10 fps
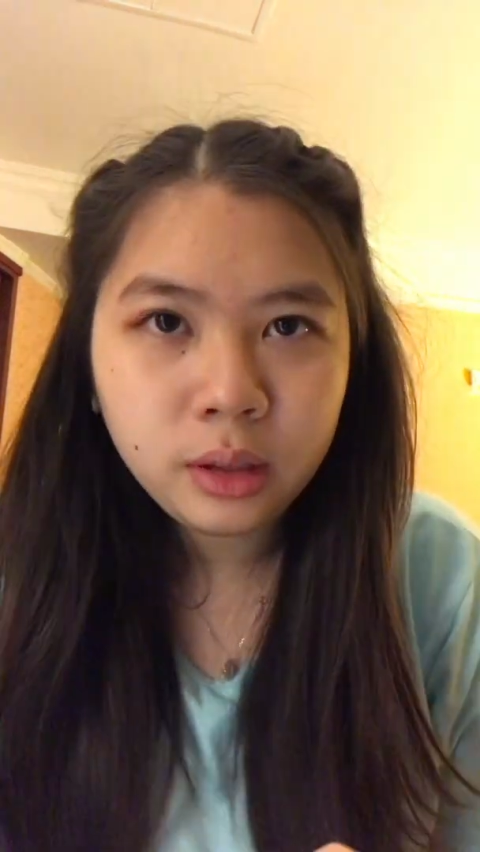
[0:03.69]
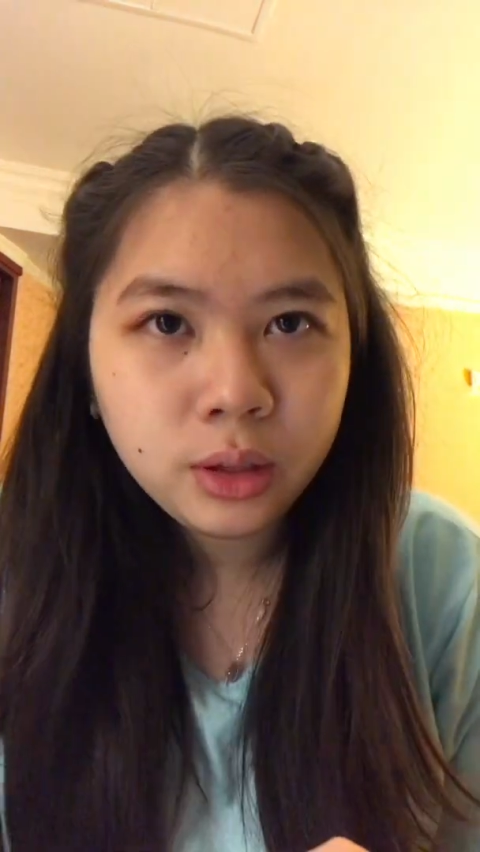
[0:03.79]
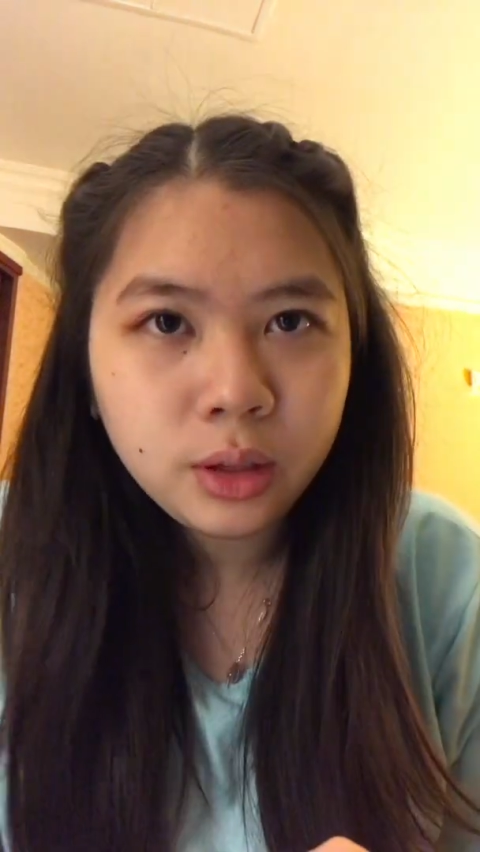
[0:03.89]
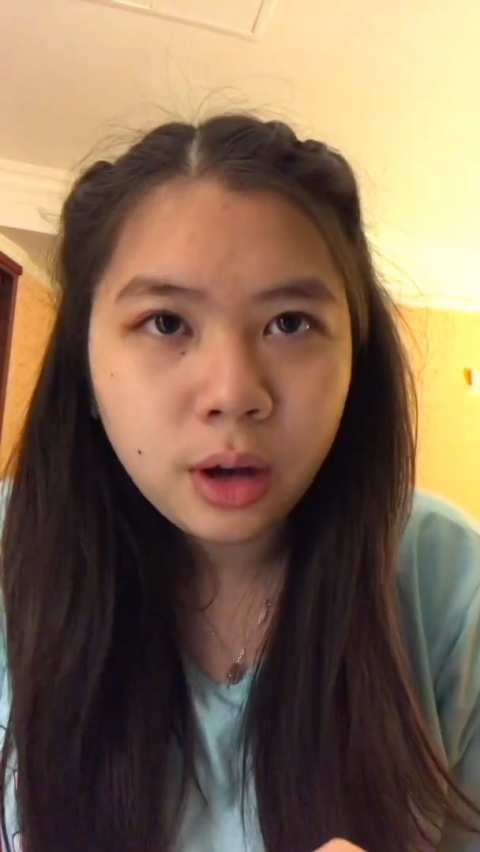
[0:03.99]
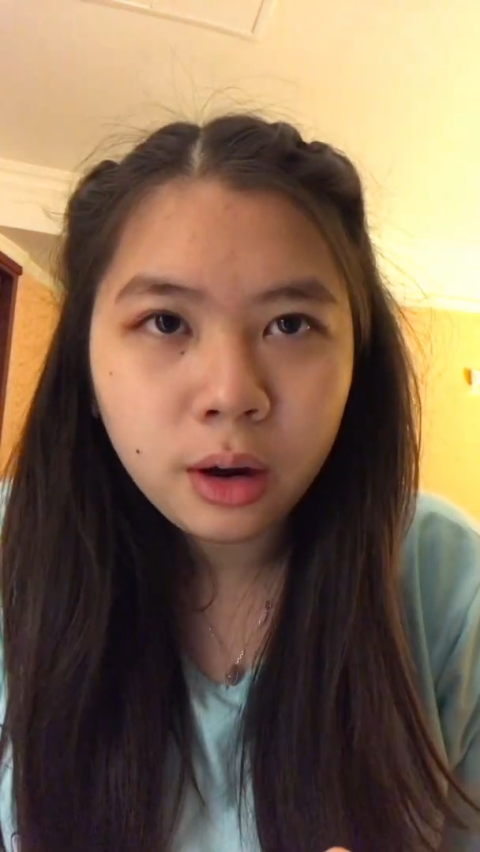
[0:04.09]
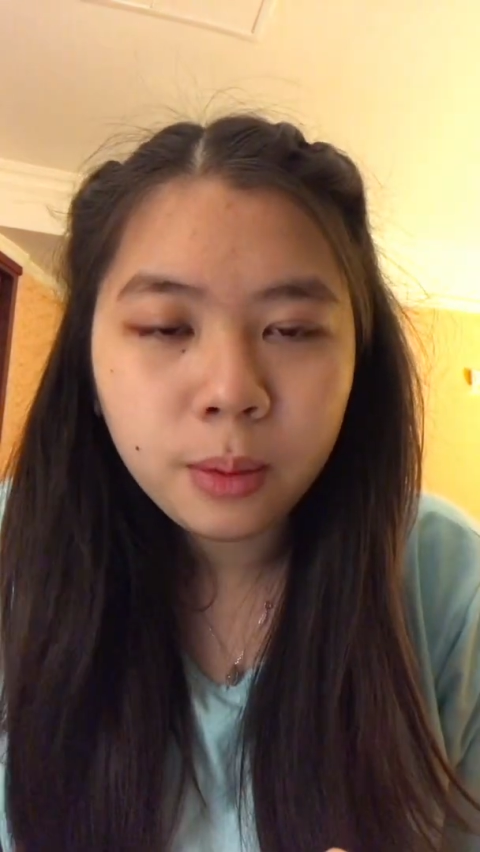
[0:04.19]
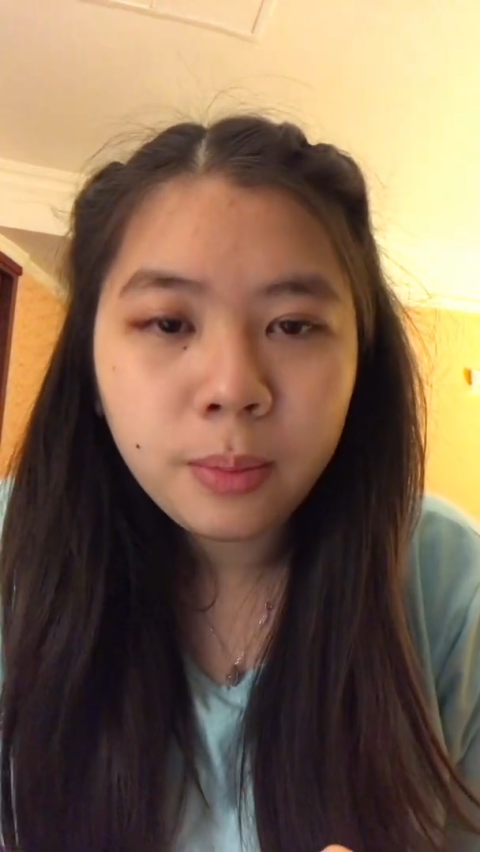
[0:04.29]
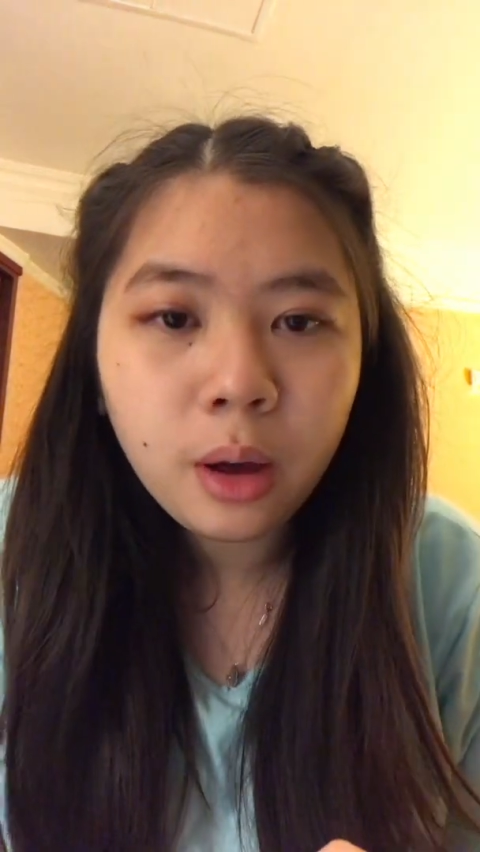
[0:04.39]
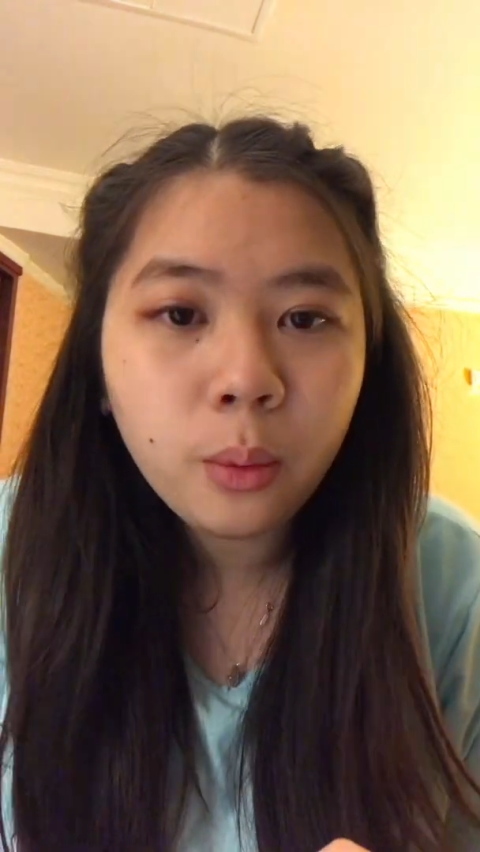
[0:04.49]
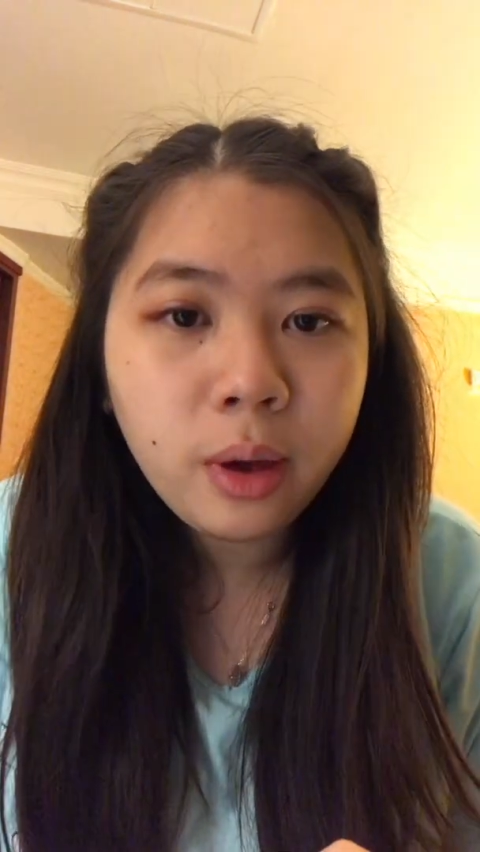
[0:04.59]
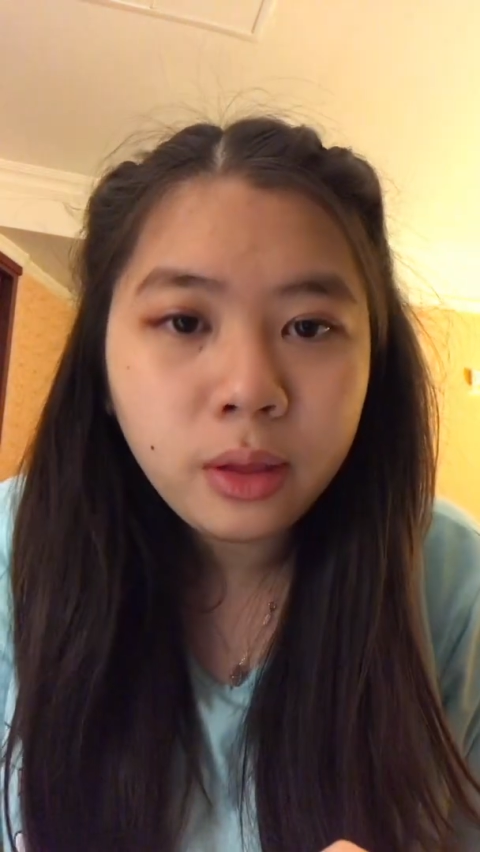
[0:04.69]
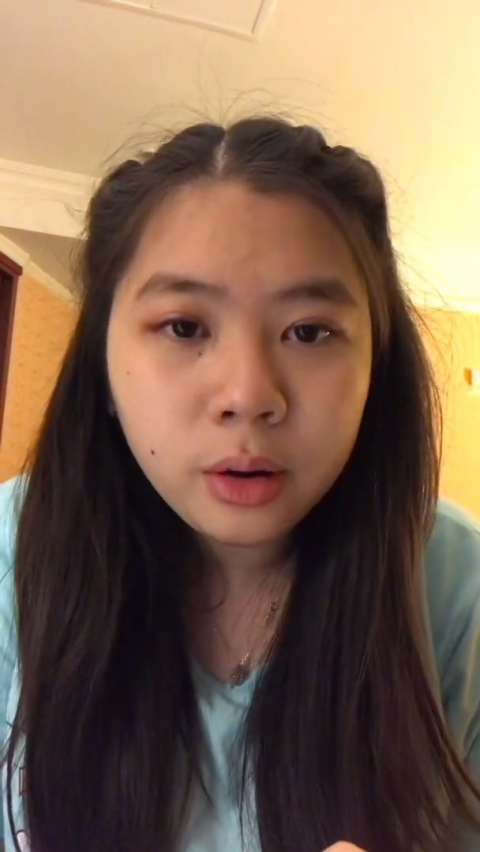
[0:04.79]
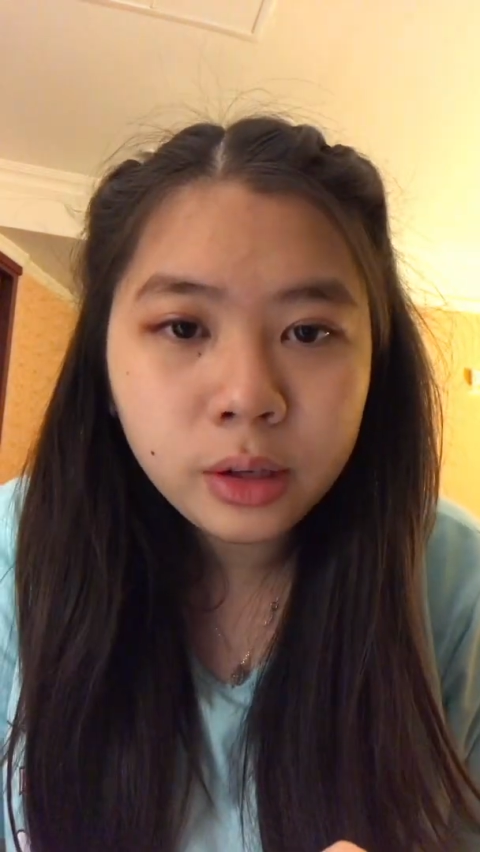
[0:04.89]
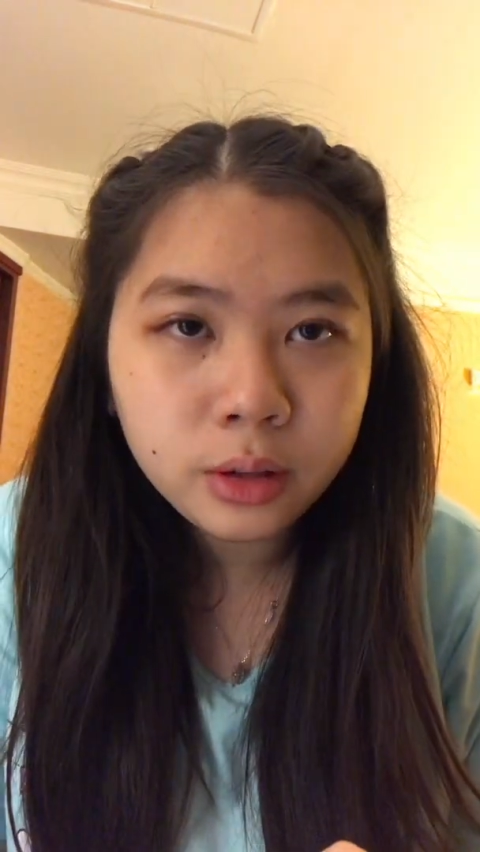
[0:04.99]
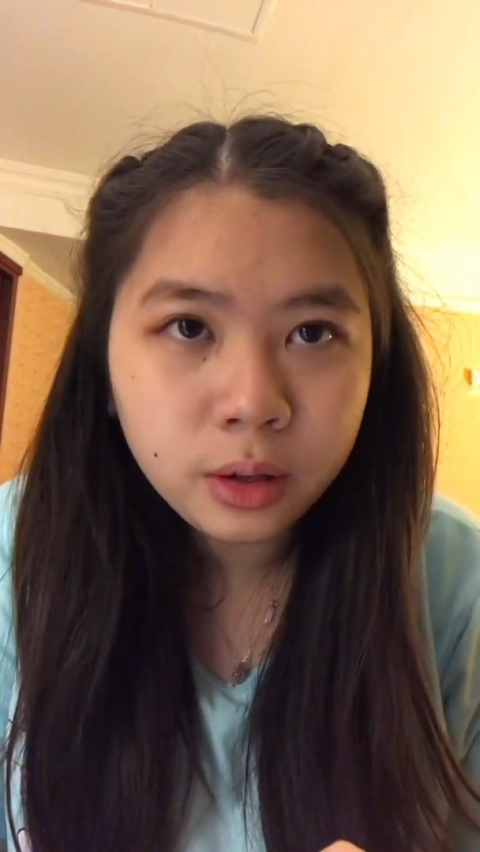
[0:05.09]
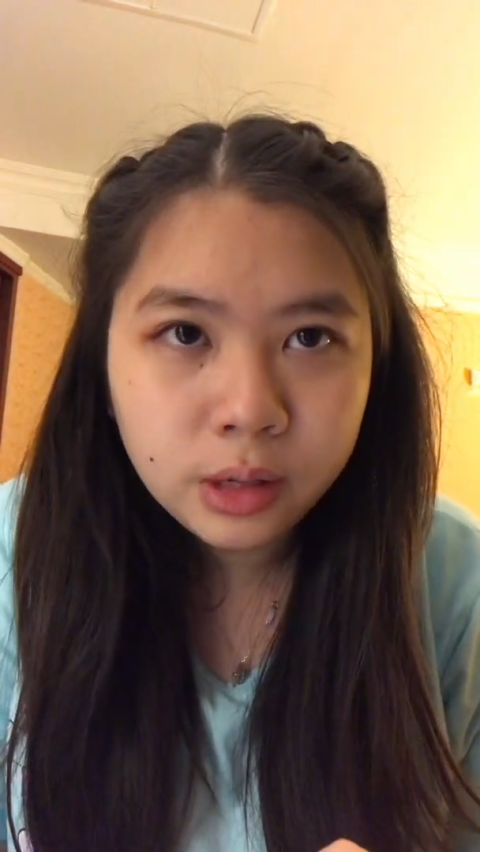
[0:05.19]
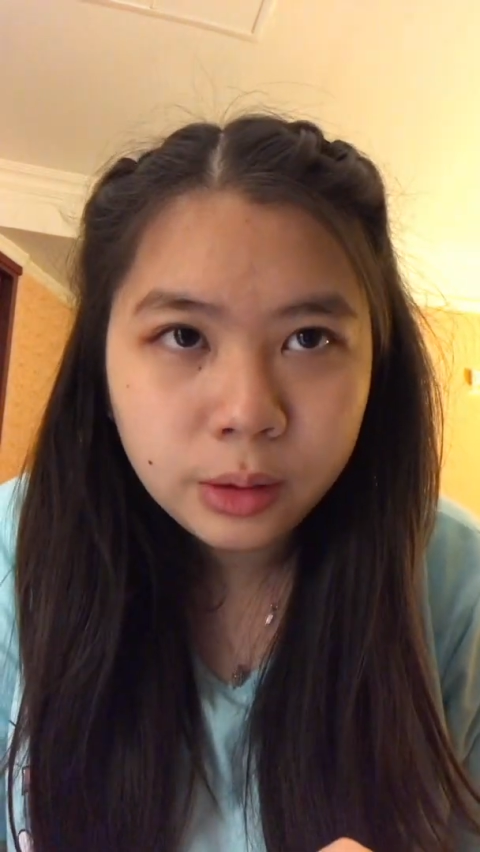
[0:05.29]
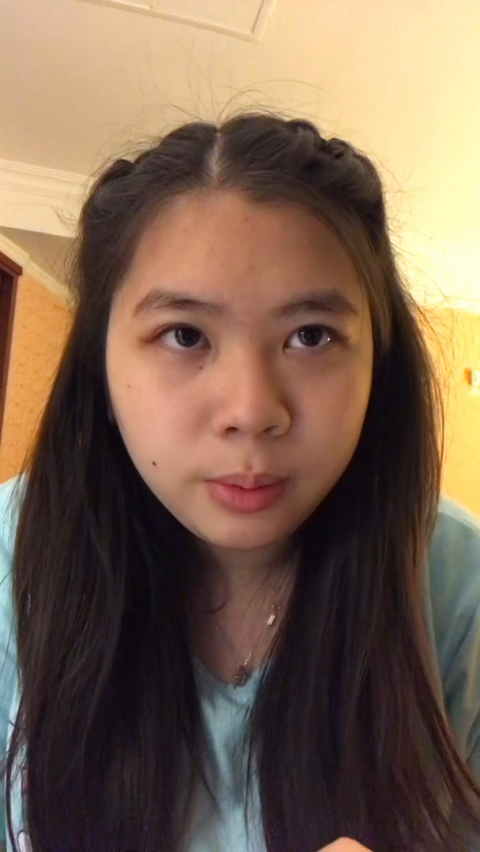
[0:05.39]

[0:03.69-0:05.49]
to talk about whether social